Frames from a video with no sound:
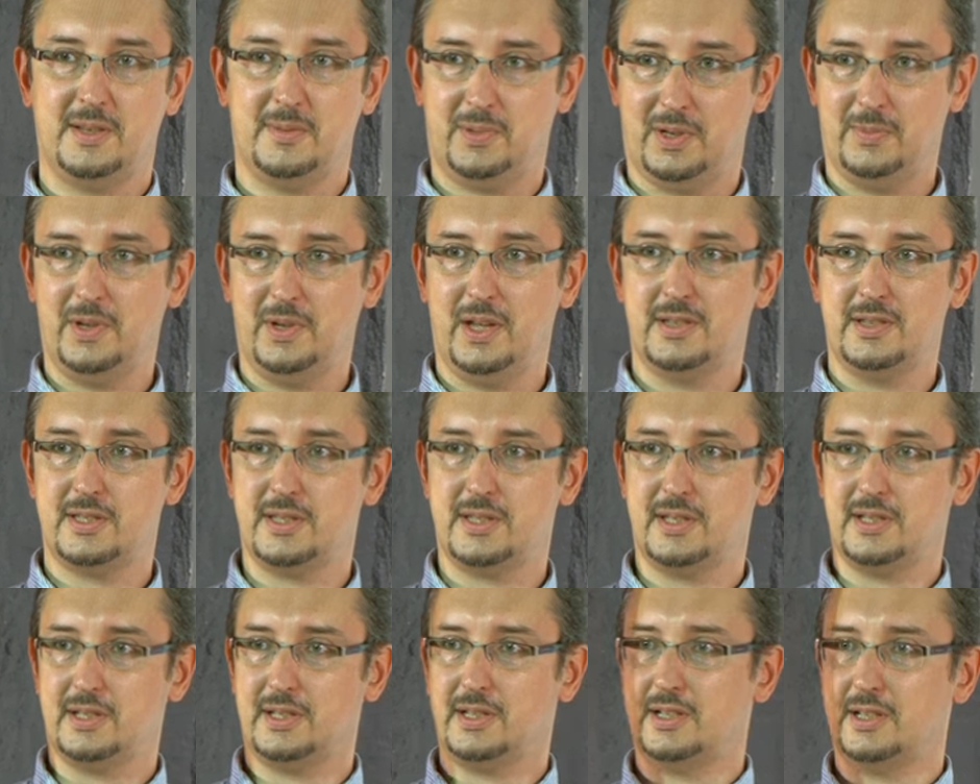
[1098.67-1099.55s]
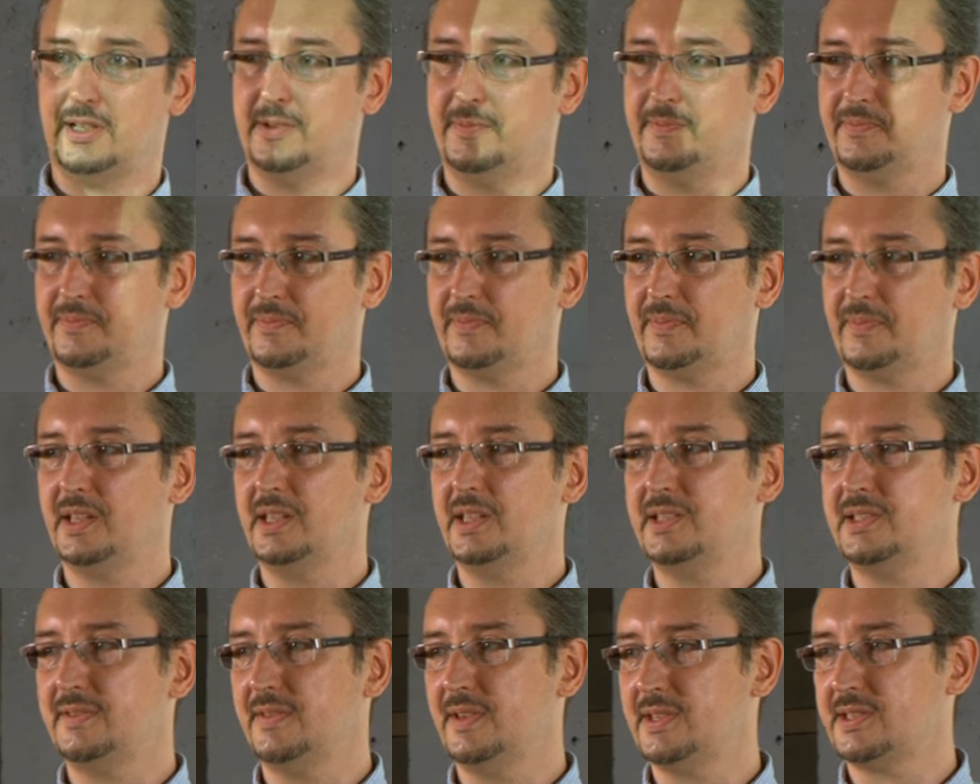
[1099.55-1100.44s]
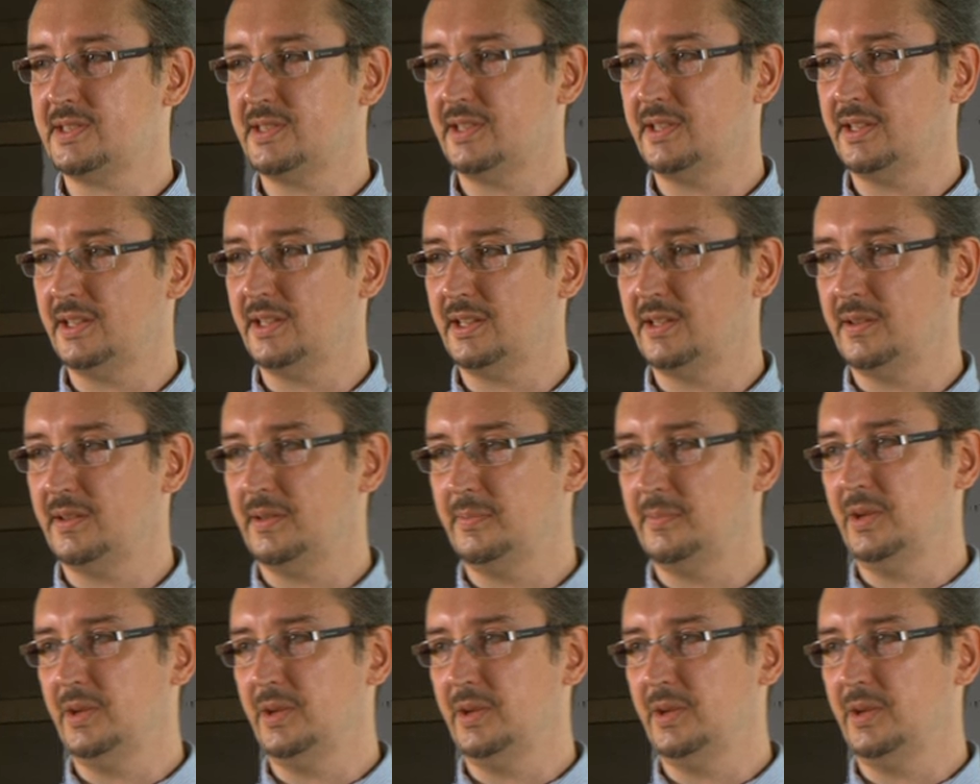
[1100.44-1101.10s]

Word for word: But here it's so bluish or grey,